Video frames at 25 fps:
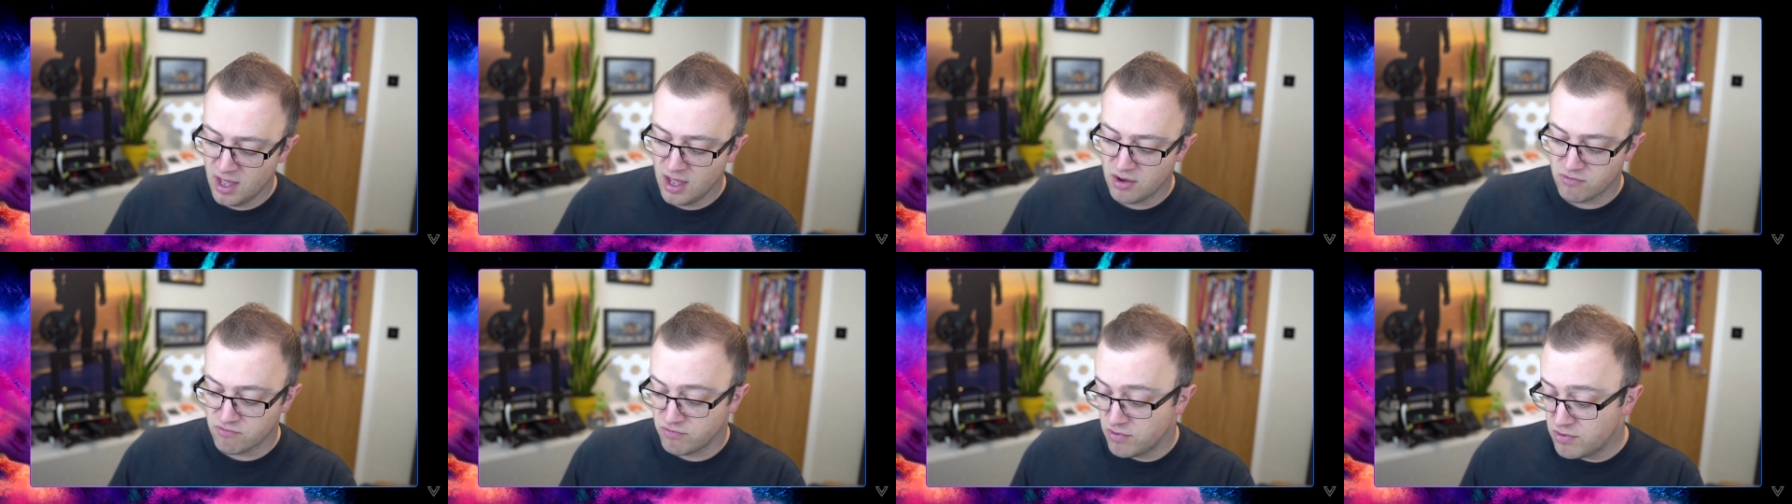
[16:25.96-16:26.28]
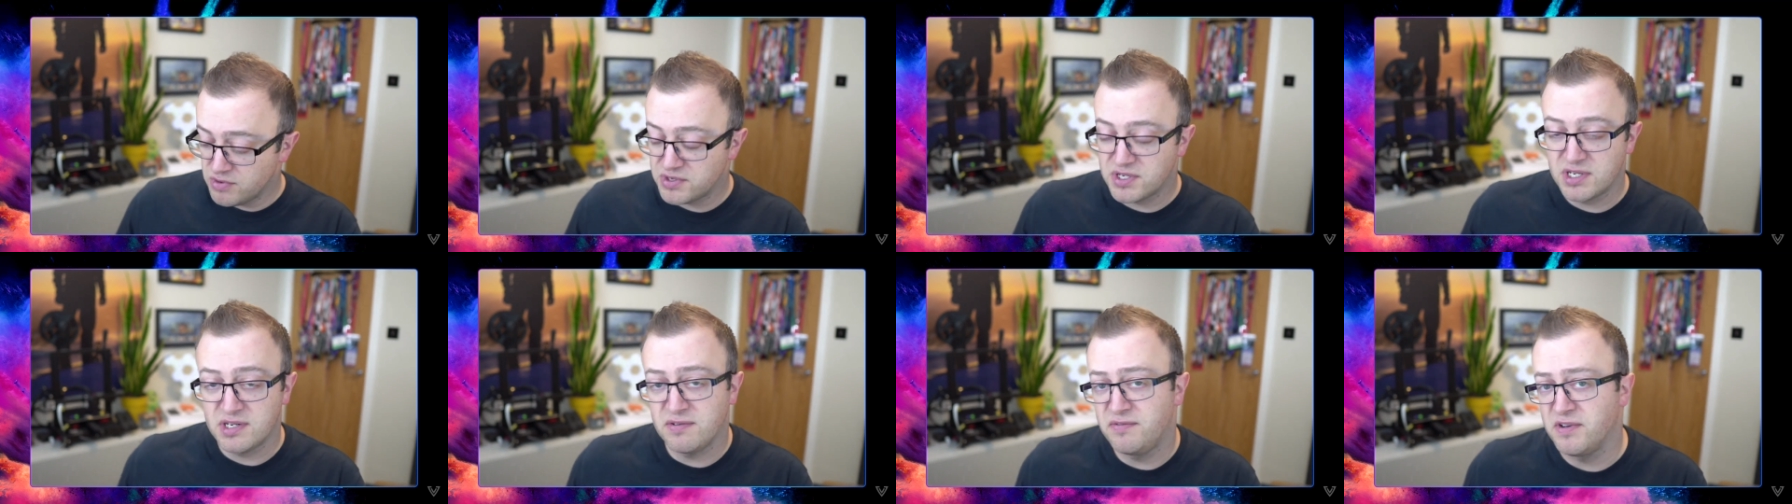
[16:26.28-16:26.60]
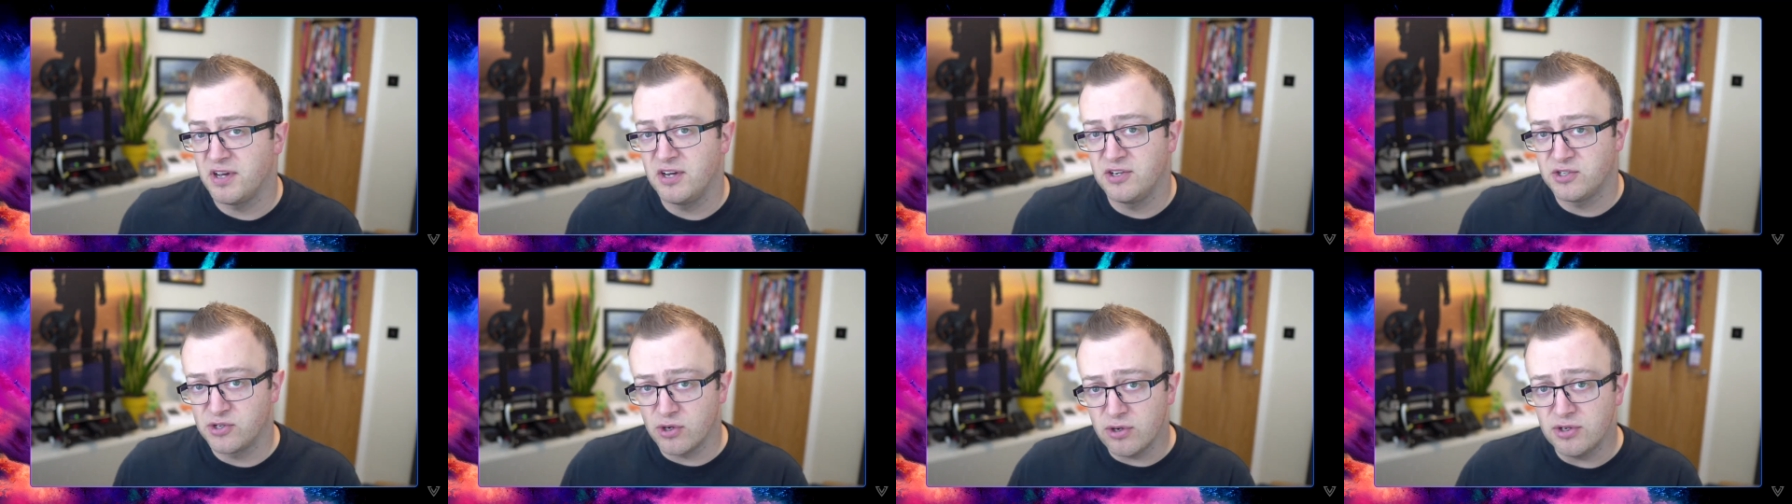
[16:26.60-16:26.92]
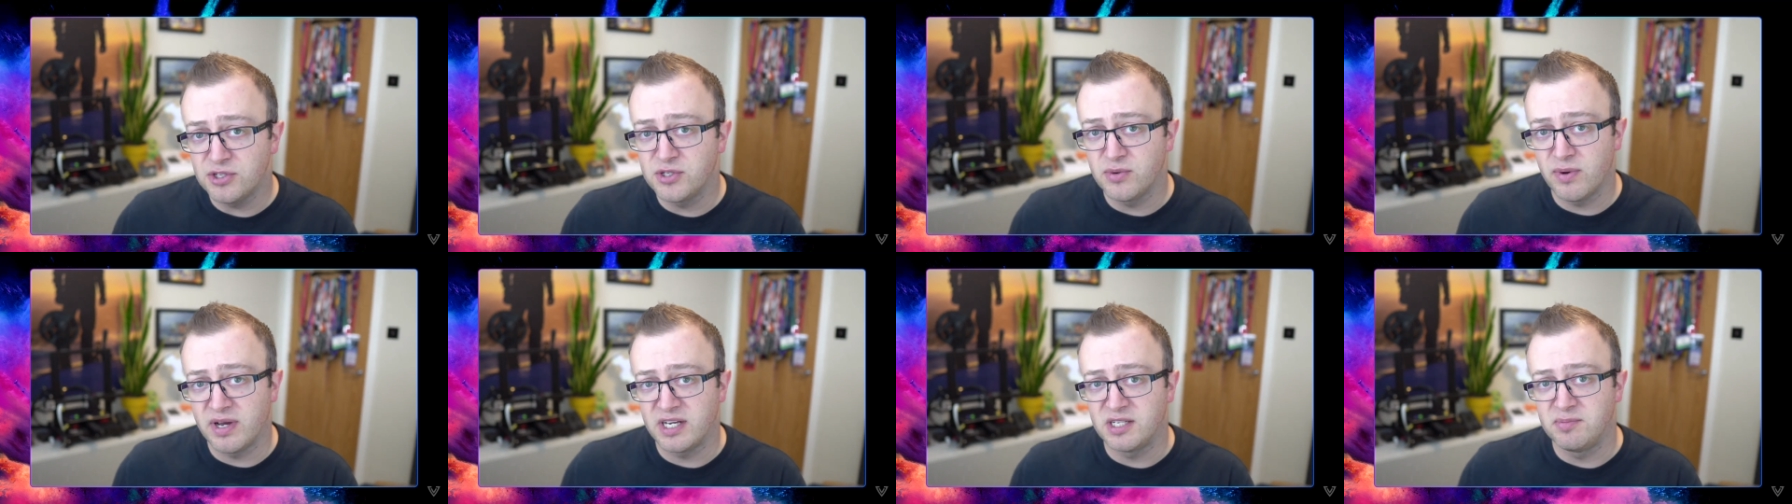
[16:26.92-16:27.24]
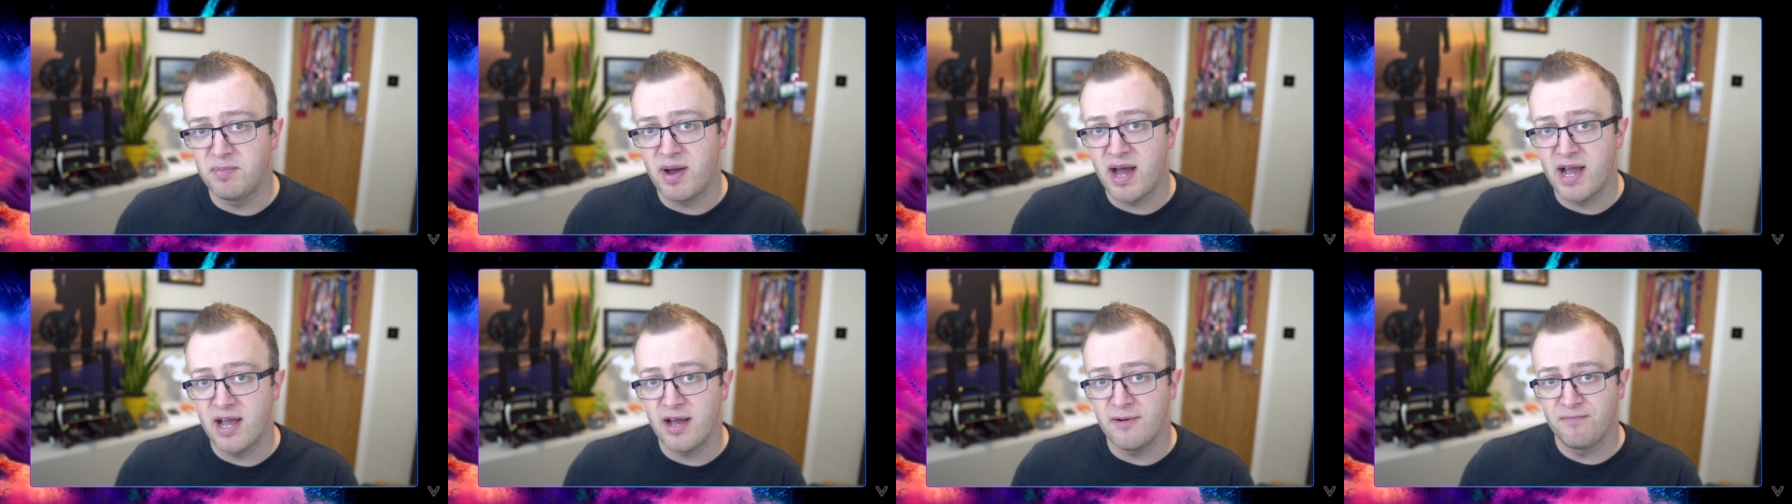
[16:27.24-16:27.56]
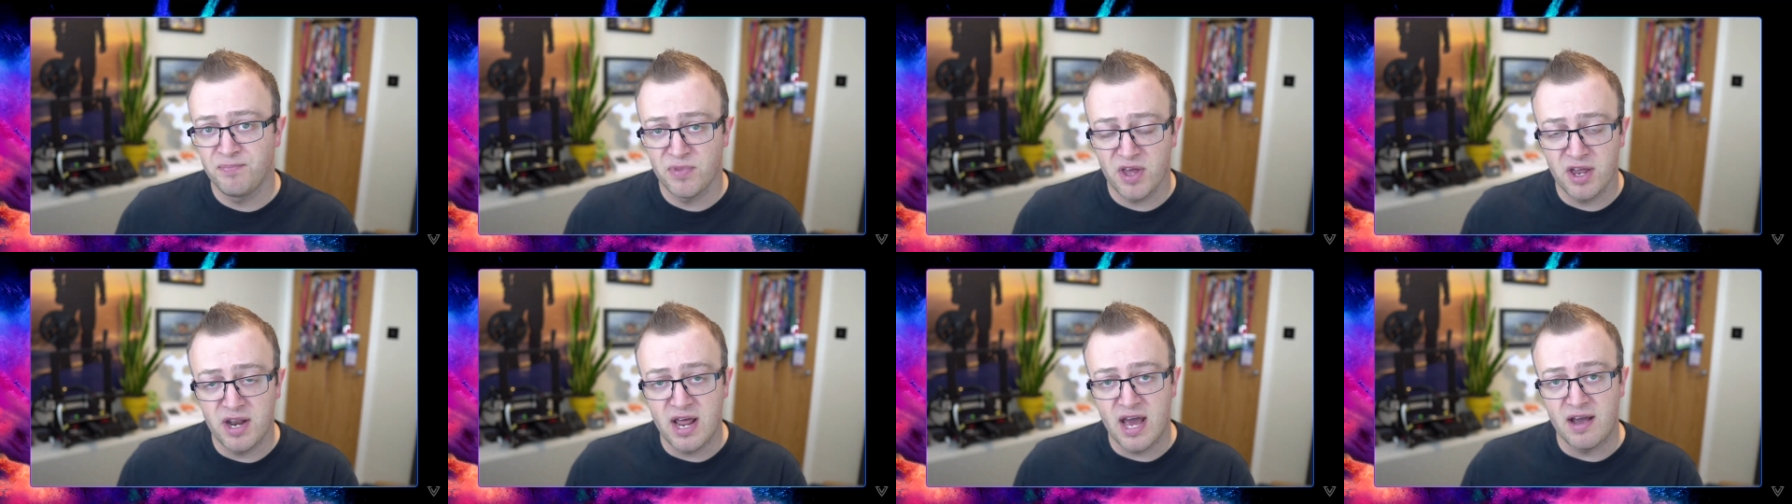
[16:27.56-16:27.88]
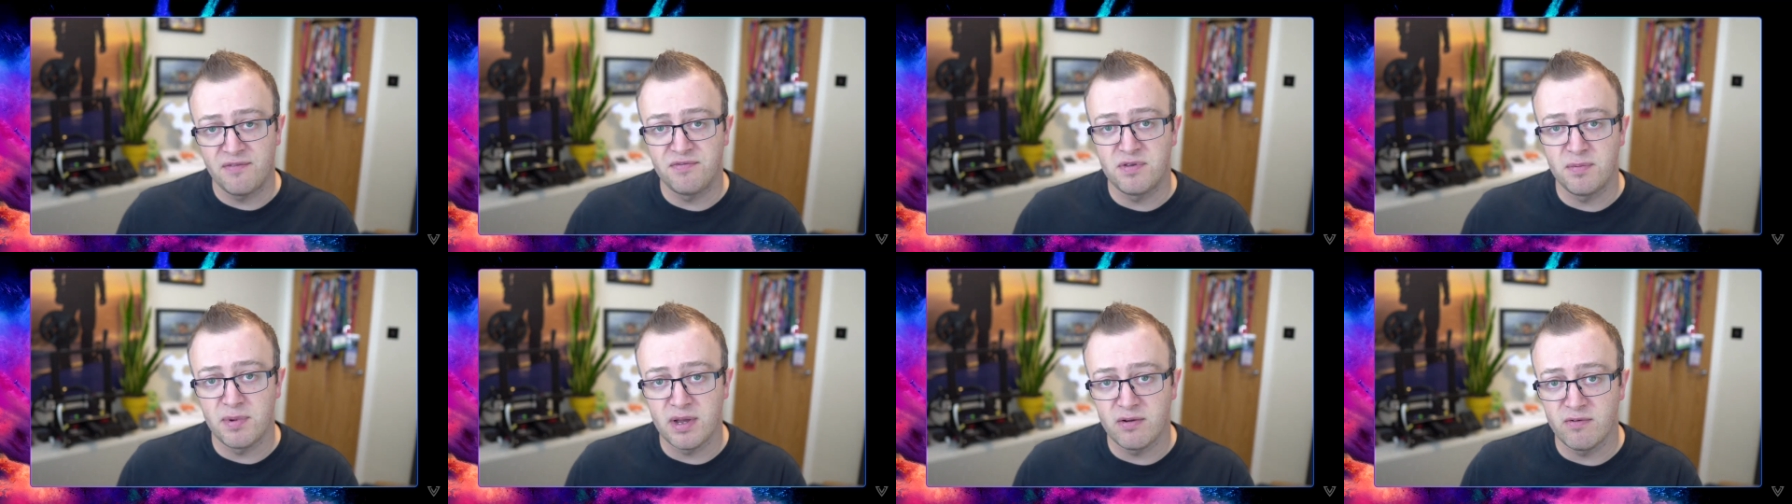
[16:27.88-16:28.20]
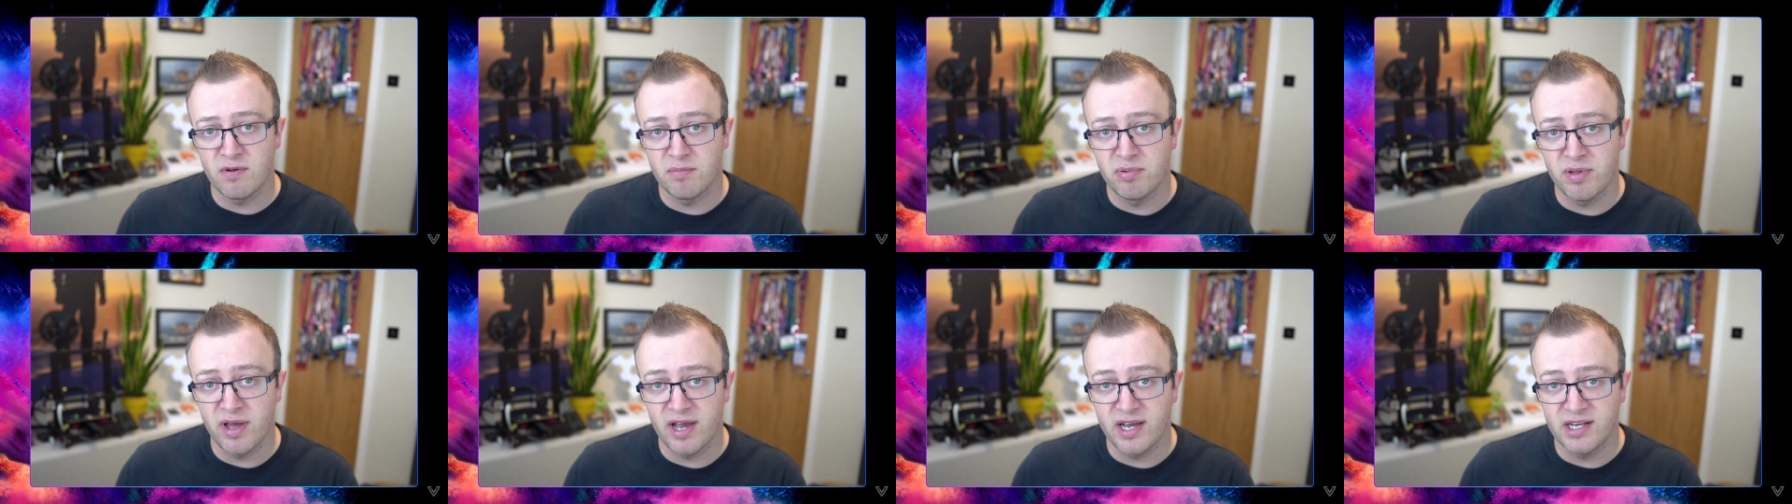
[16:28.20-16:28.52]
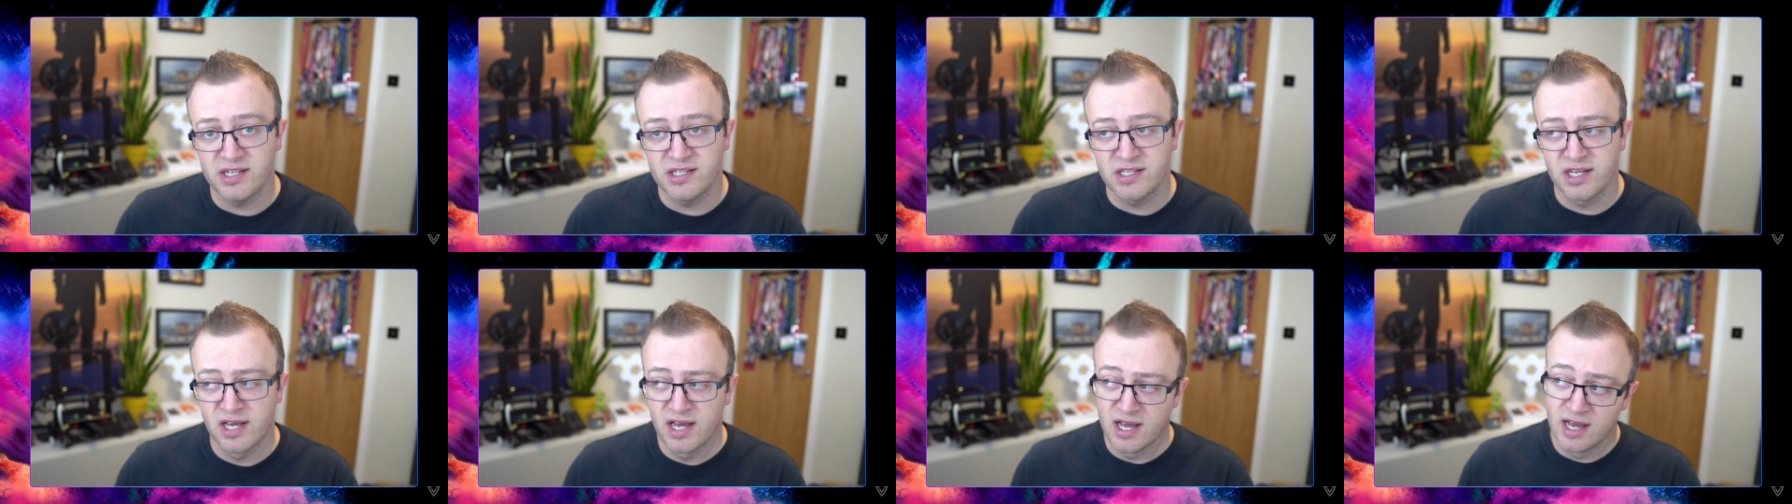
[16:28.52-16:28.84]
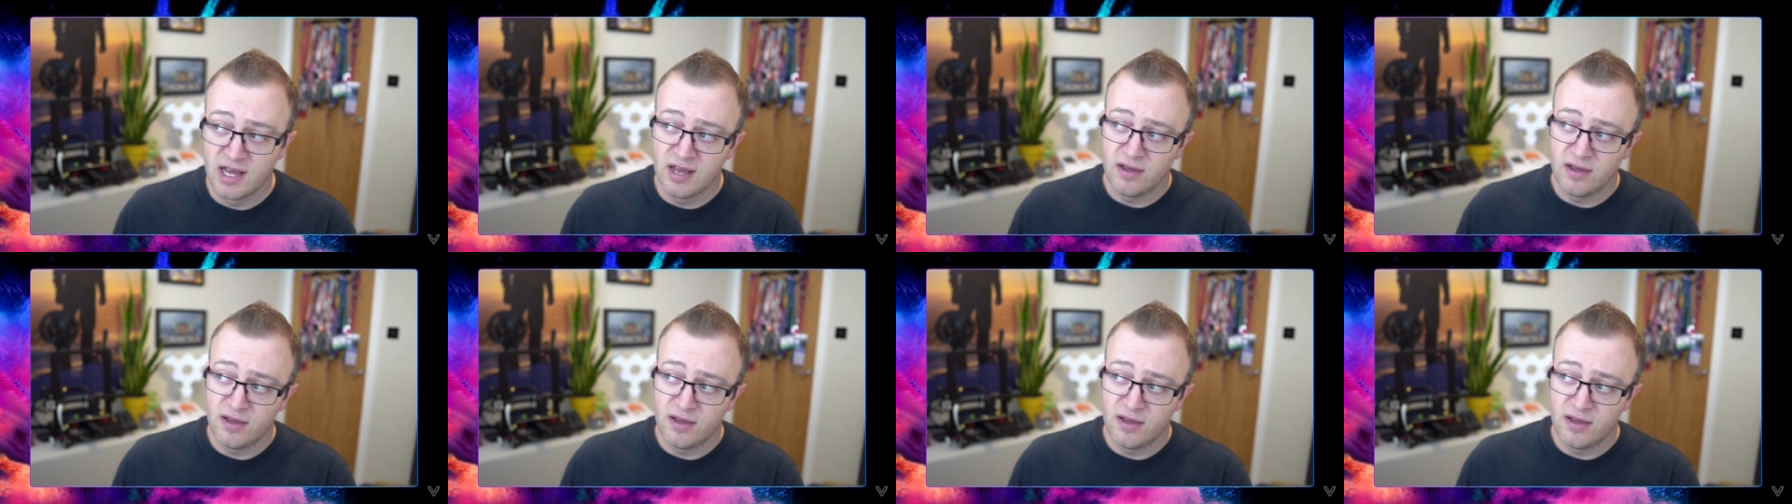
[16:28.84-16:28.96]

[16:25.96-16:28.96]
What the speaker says: root certificates also expire and have to be replaced.